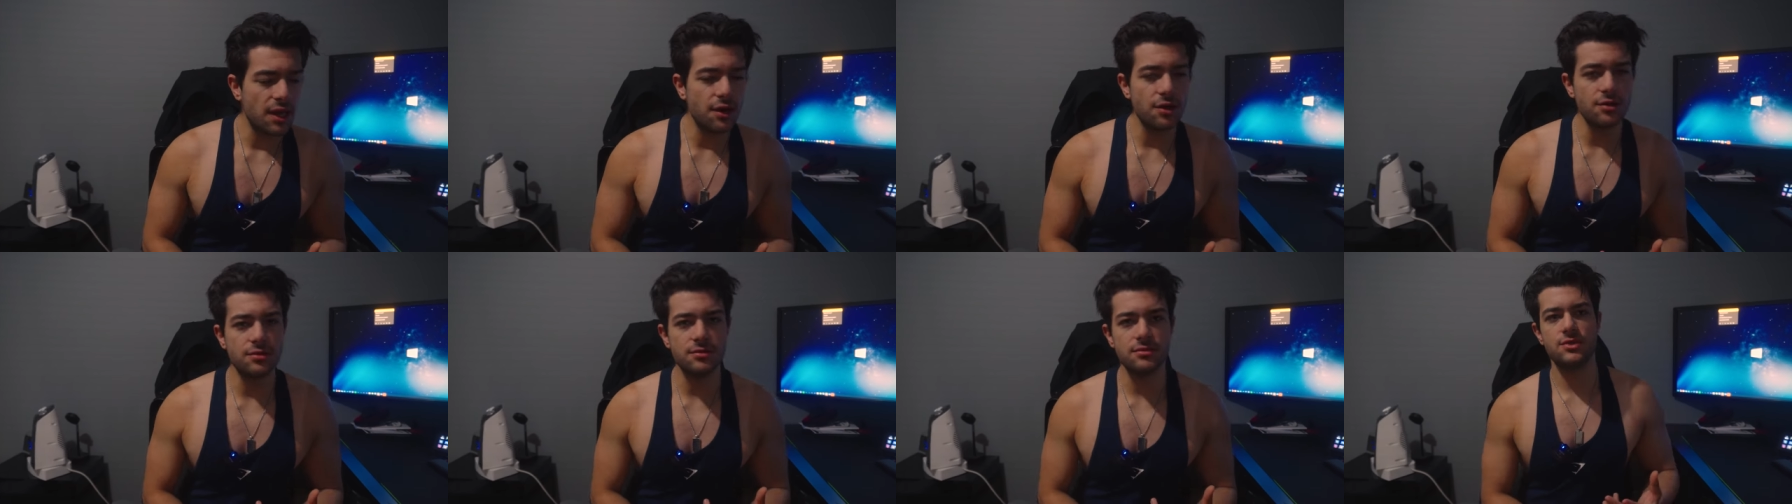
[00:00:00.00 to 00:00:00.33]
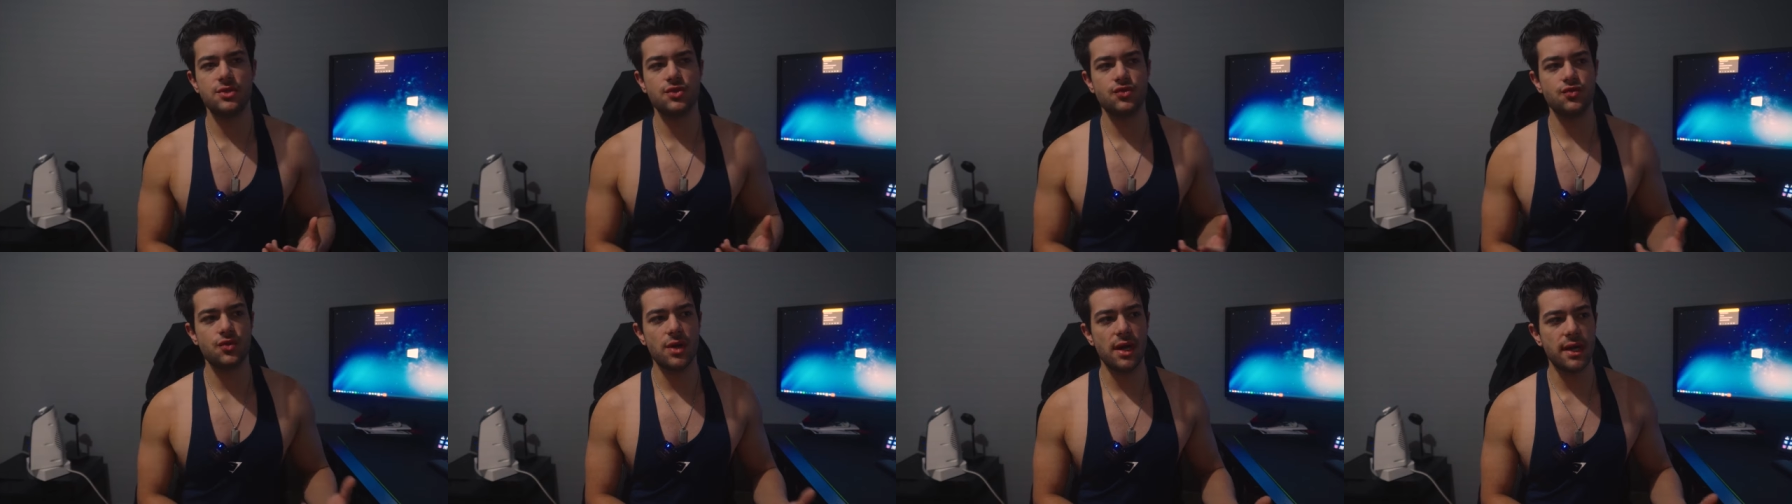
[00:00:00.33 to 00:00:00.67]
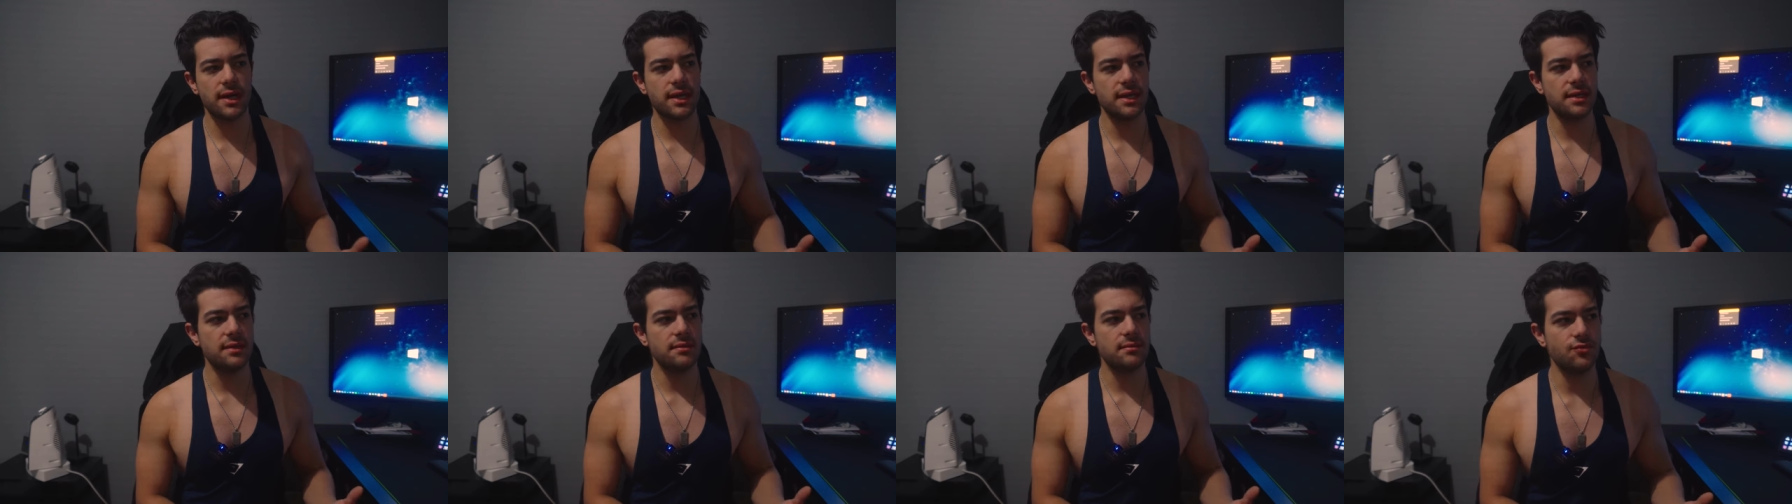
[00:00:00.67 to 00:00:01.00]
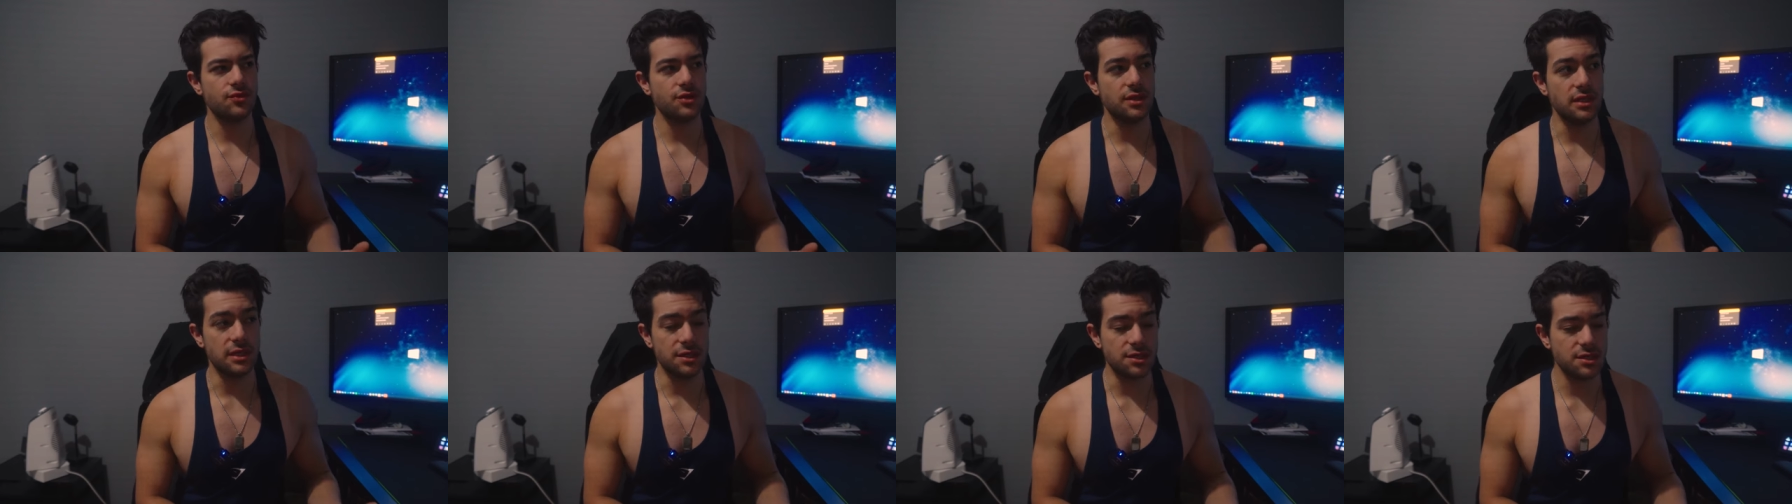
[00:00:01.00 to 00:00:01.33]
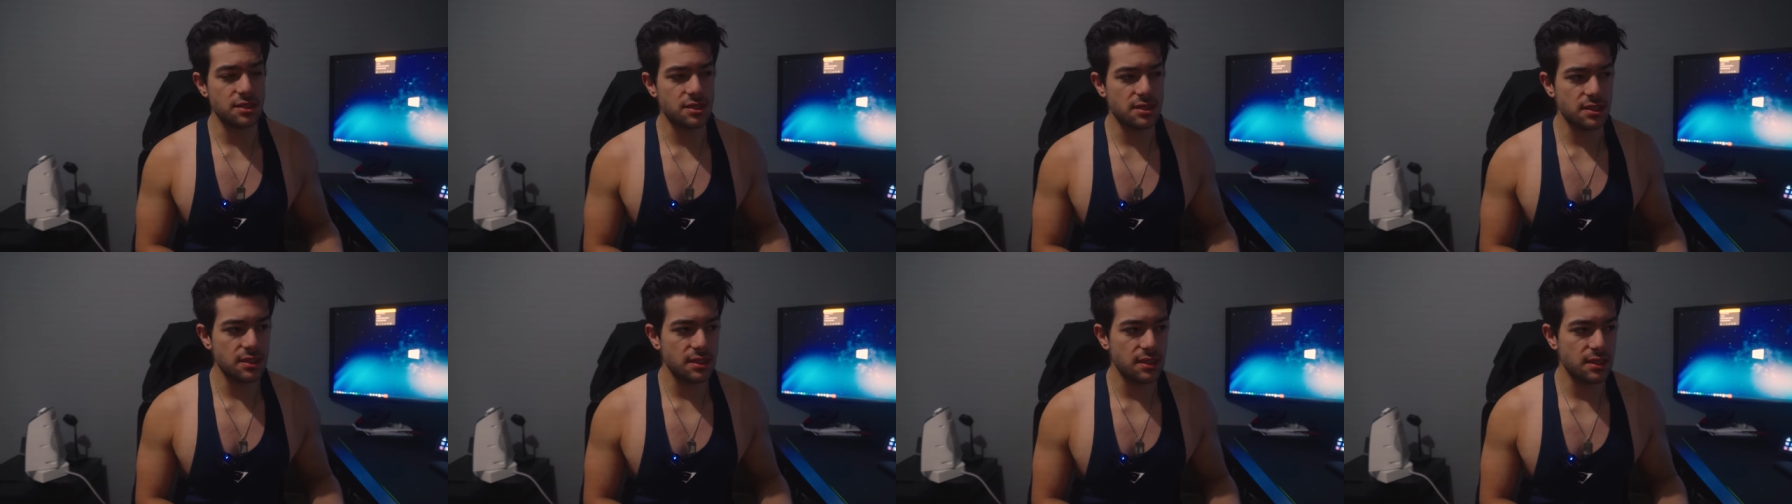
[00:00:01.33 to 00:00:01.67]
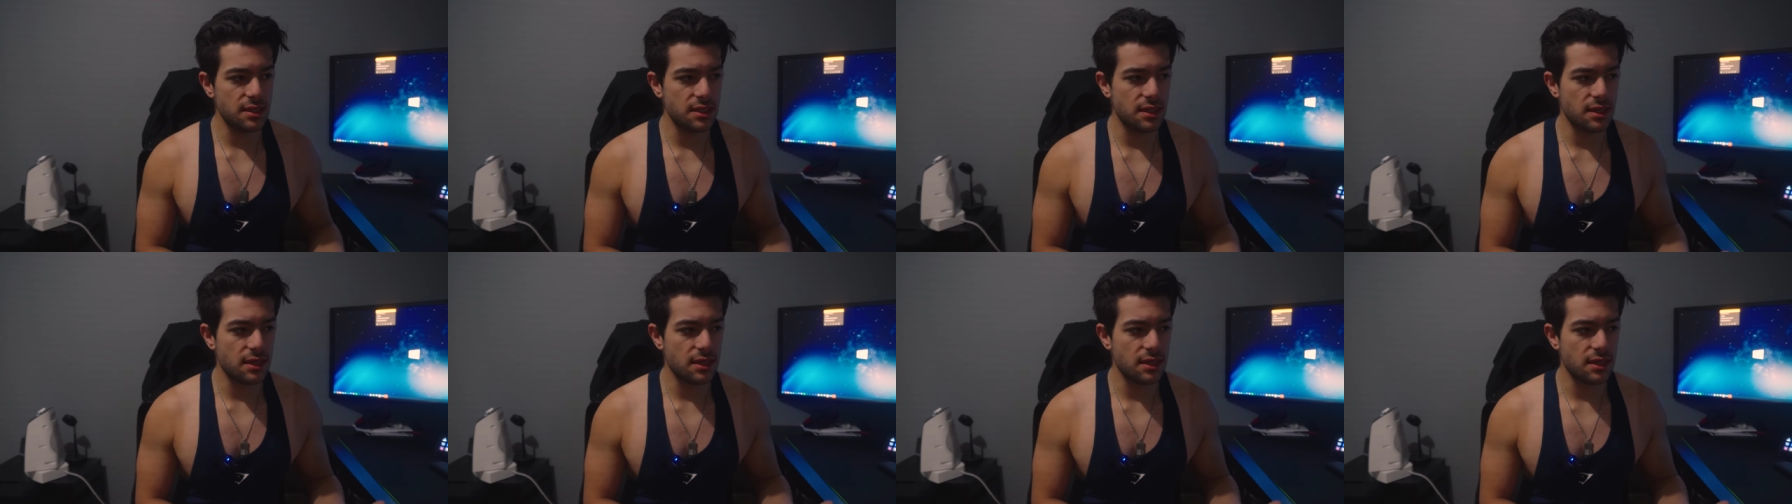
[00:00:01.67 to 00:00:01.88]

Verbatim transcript: I don't track it religiously.